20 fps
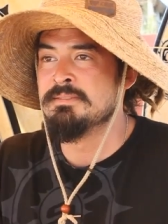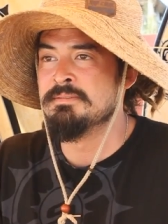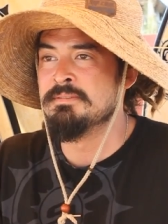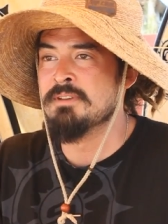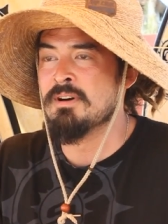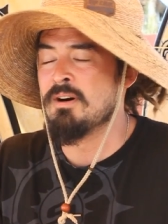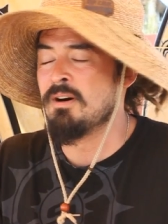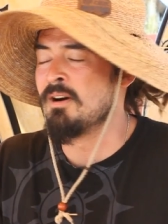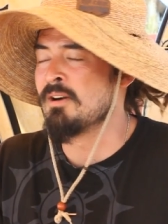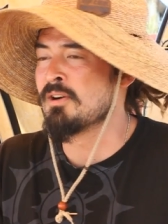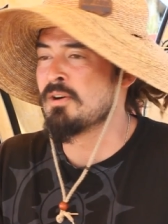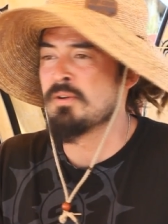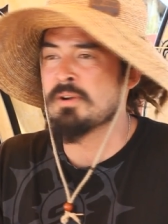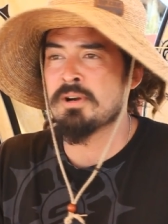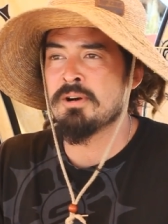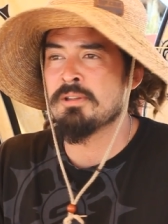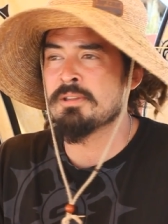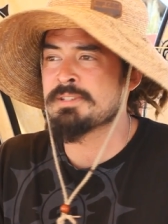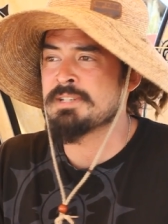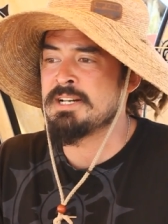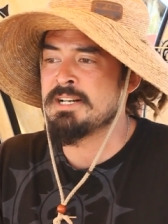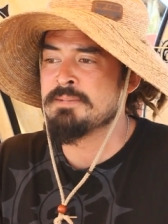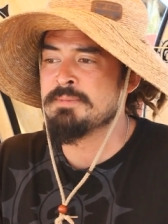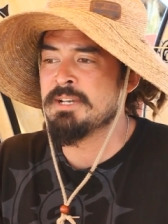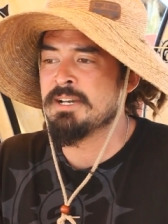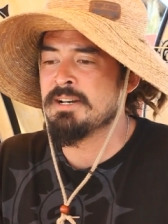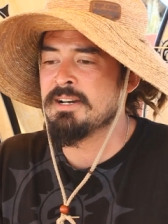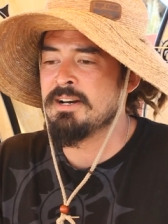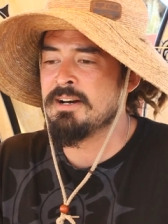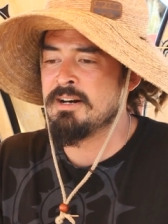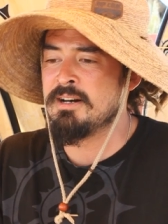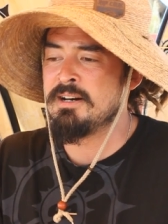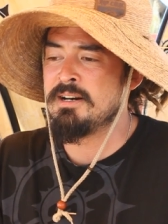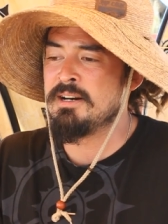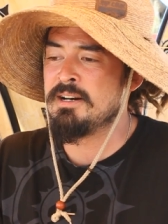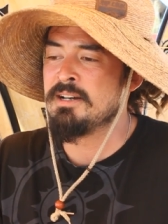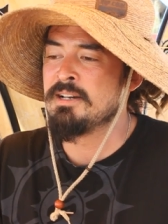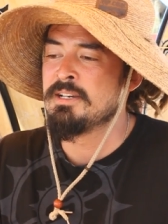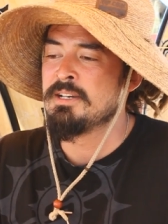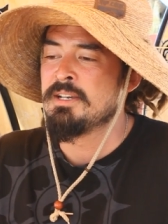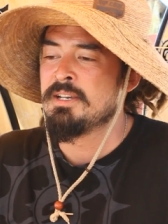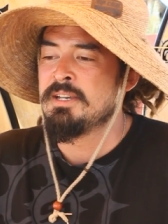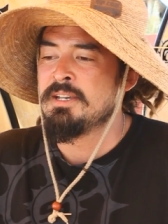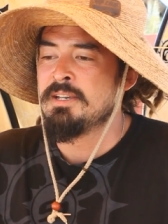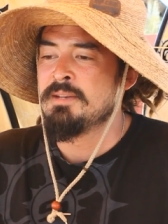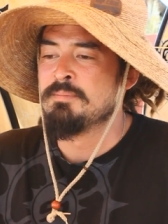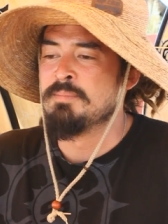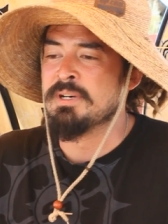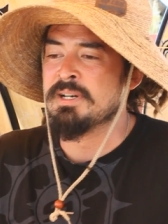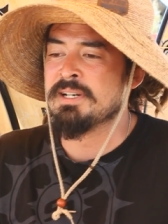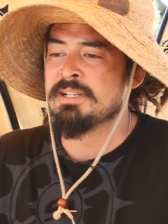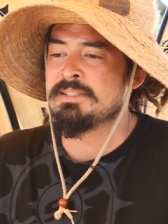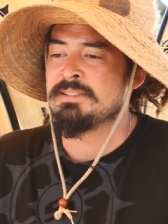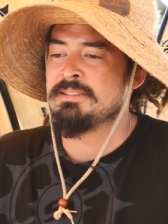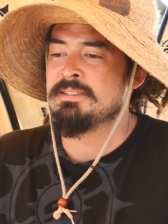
ongoing all the time, yeah. But